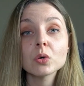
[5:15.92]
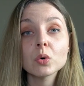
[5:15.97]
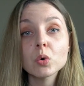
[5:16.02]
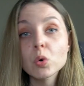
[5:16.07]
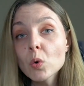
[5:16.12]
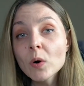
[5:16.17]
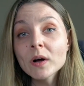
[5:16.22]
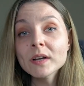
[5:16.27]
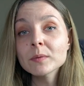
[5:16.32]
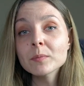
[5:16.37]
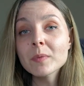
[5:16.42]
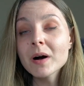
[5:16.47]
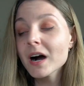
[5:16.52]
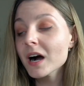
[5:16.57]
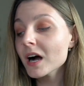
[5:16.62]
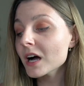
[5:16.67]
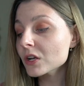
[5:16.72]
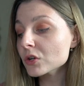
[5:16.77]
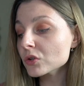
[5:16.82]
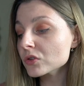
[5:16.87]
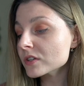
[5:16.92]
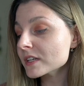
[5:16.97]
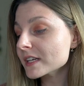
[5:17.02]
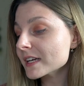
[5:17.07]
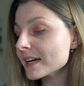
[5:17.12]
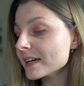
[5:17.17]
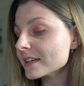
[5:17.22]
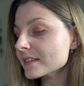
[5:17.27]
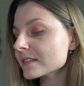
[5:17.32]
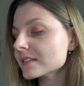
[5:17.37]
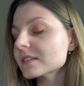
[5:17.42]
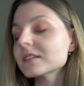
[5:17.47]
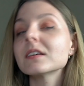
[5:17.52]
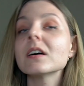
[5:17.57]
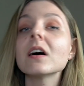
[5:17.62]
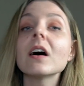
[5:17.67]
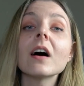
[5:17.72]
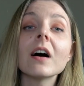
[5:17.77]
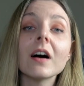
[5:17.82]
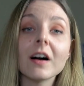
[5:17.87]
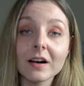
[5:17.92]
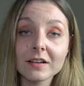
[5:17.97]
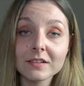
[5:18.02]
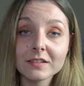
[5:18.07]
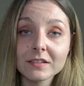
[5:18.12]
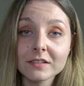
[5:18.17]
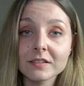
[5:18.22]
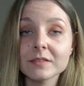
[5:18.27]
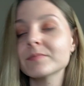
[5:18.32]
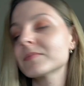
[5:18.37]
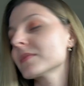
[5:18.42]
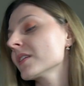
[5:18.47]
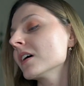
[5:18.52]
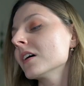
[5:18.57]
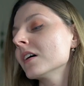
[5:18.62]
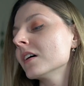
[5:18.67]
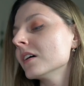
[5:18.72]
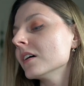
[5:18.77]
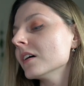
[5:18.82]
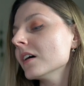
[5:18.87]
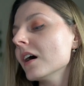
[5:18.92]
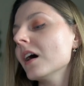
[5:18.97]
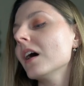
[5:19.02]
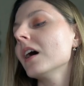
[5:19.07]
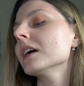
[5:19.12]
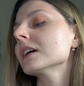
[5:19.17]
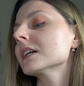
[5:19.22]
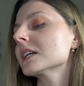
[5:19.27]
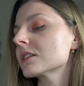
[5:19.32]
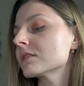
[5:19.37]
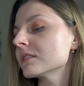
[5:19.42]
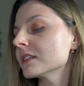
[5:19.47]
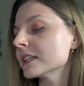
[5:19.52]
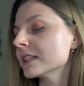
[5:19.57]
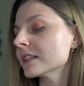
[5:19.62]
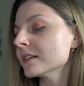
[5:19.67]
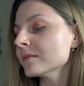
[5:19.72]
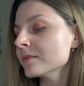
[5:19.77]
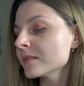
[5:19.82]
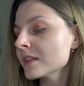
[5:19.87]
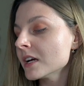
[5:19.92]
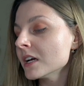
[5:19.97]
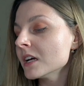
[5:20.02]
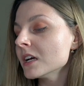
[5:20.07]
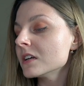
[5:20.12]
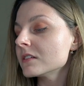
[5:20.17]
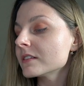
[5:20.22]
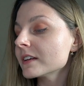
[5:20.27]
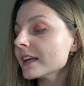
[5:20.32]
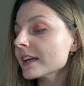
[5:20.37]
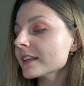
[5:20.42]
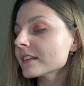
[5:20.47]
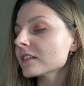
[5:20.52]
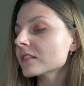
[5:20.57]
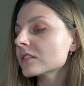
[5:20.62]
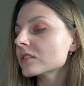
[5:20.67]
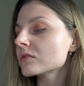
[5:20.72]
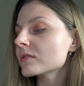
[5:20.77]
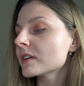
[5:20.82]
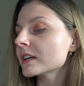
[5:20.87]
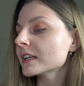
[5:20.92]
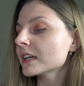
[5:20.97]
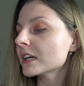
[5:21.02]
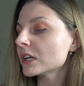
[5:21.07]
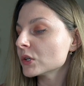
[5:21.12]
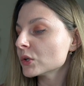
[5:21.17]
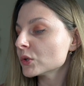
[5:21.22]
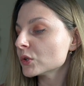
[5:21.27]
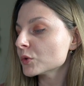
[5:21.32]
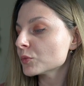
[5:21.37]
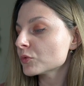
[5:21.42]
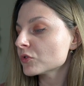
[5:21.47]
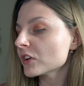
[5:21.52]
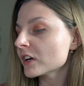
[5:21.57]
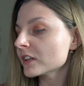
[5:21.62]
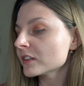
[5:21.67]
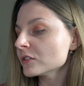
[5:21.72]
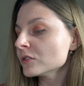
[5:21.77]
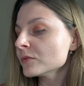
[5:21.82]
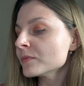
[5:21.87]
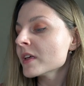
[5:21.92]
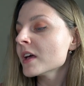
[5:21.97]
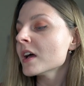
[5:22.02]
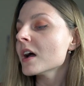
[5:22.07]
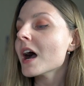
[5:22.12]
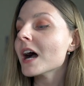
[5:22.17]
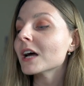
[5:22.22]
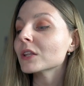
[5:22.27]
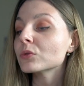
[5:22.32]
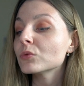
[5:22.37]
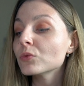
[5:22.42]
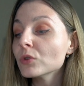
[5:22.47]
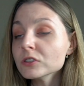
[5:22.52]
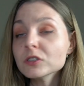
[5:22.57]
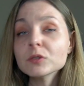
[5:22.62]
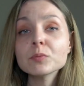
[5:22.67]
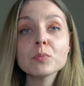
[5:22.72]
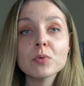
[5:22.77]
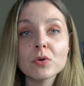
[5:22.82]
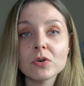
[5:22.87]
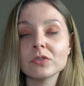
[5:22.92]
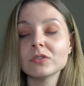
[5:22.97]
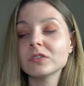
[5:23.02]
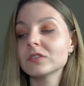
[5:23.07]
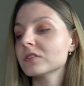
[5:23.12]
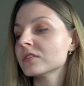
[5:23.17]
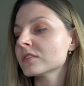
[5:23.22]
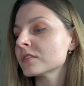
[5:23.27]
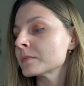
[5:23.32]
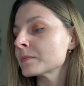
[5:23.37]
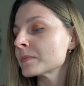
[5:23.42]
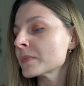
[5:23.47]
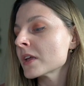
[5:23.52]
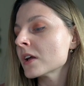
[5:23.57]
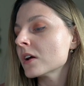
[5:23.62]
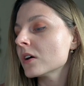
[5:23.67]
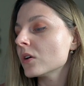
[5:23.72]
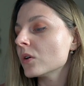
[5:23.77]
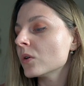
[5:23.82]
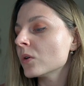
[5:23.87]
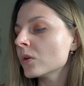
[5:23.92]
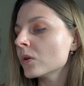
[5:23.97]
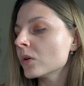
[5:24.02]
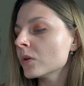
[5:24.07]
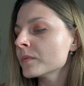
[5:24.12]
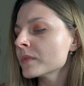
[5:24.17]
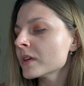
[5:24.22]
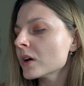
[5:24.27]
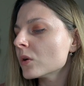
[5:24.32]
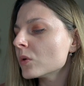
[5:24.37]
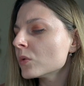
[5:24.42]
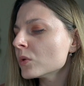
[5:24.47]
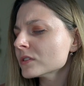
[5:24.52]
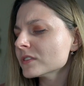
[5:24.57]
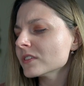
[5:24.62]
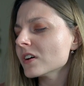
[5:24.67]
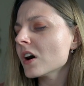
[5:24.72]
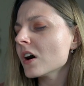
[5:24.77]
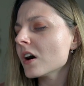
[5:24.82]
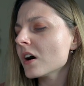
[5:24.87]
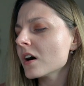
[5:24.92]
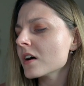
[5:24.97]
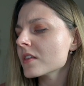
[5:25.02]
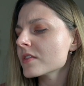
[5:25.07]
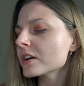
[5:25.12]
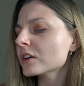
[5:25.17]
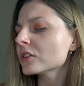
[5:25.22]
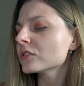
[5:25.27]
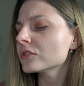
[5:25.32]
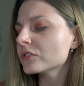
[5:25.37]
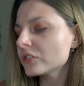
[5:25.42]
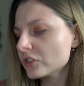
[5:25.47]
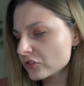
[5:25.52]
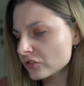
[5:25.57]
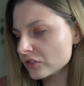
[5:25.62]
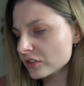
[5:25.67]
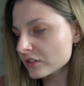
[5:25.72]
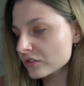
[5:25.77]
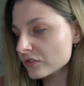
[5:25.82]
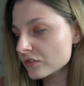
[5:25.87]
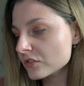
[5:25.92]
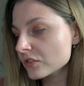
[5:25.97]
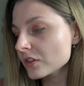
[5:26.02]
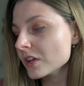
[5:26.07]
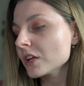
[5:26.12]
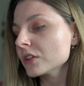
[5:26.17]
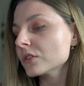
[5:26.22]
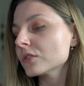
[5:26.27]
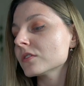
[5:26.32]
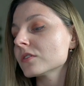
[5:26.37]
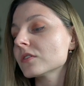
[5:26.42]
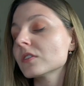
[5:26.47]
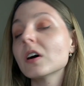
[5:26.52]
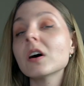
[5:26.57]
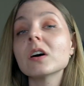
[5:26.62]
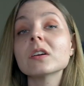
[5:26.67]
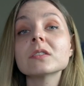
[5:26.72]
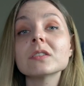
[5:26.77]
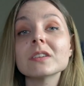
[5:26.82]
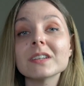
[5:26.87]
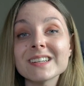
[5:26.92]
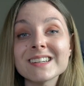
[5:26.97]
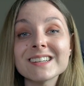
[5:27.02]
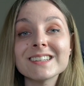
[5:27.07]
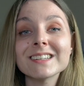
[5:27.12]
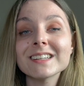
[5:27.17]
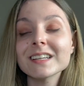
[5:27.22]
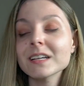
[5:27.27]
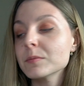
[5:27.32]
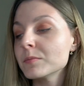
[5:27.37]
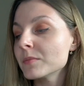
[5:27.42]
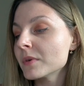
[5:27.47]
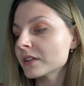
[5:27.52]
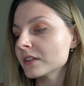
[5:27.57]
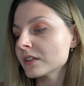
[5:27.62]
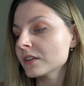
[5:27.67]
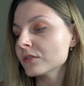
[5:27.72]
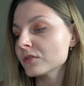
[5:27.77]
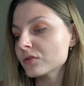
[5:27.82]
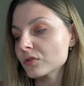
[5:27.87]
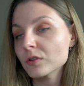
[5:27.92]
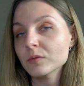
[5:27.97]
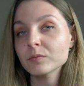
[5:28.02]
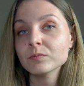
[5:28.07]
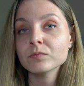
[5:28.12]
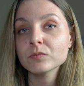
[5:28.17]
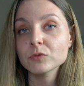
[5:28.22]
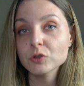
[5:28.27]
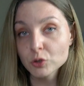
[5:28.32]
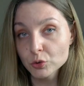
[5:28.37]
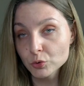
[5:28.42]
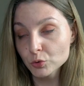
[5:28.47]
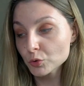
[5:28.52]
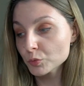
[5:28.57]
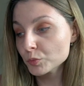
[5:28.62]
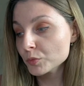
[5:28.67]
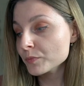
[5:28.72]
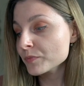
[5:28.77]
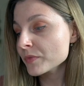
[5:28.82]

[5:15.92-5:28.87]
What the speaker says: Juanma Rodriguez asked, "Hi Carolina, related to running a YouTube channel, at what point or what are the conditions to start earning money from YouTube?